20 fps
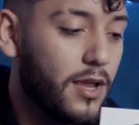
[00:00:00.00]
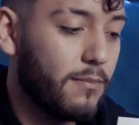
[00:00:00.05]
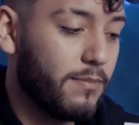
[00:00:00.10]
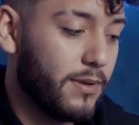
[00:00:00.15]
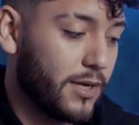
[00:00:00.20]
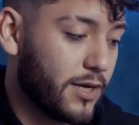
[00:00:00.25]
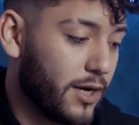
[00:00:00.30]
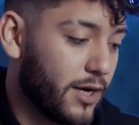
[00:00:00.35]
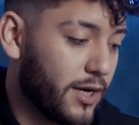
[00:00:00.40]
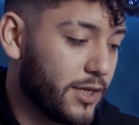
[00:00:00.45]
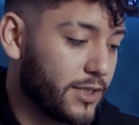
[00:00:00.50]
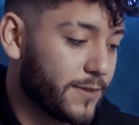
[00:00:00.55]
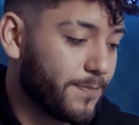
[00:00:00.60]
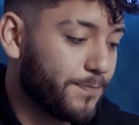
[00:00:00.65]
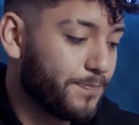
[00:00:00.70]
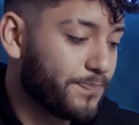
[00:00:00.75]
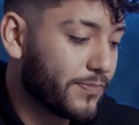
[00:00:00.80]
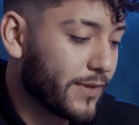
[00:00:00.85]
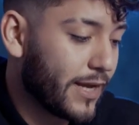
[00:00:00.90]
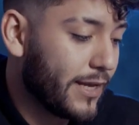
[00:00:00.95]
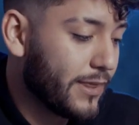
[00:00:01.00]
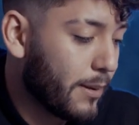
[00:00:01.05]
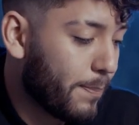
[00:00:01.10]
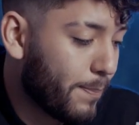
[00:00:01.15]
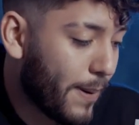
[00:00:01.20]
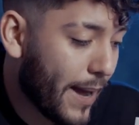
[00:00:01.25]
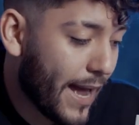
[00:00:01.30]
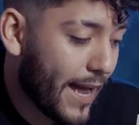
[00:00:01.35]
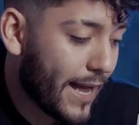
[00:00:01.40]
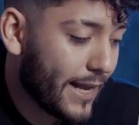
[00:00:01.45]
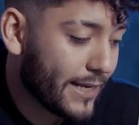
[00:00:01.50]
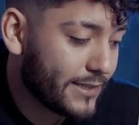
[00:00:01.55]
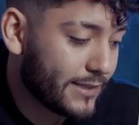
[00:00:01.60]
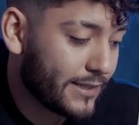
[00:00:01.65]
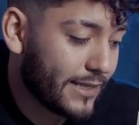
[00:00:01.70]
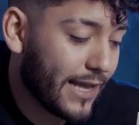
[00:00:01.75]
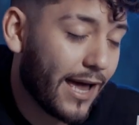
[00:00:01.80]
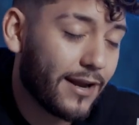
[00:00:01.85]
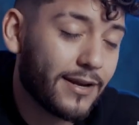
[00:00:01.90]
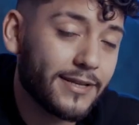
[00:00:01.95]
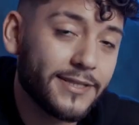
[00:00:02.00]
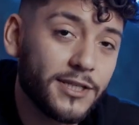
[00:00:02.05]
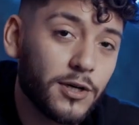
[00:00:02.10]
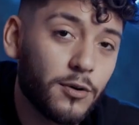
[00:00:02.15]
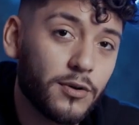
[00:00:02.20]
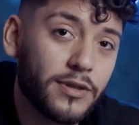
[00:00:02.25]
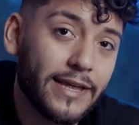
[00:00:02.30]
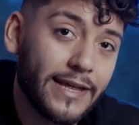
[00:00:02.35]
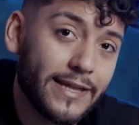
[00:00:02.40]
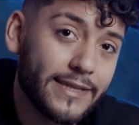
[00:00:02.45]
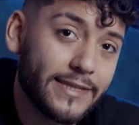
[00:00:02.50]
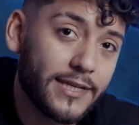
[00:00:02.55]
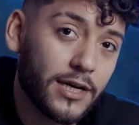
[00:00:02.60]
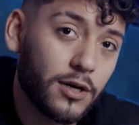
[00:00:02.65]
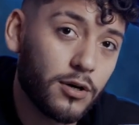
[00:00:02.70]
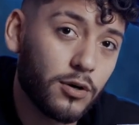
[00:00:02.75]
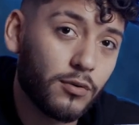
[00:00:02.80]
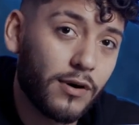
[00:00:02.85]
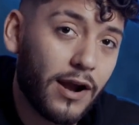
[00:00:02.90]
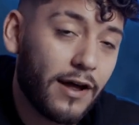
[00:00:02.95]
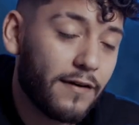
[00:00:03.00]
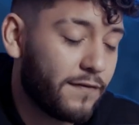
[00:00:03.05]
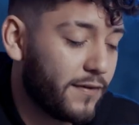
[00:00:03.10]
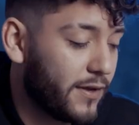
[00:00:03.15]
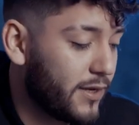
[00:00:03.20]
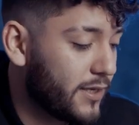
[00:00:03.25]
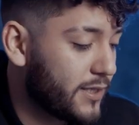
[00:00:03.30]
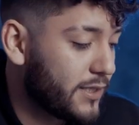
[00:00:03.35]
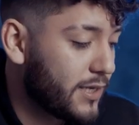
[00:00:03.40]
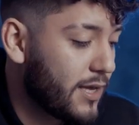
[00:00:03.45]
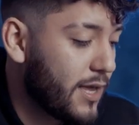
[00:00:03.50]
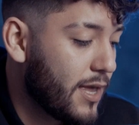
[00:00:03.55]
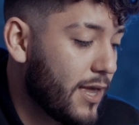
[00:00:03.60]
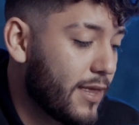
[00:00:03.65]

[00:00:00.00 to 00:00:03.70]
because in the past they had to deal with Intel graphics,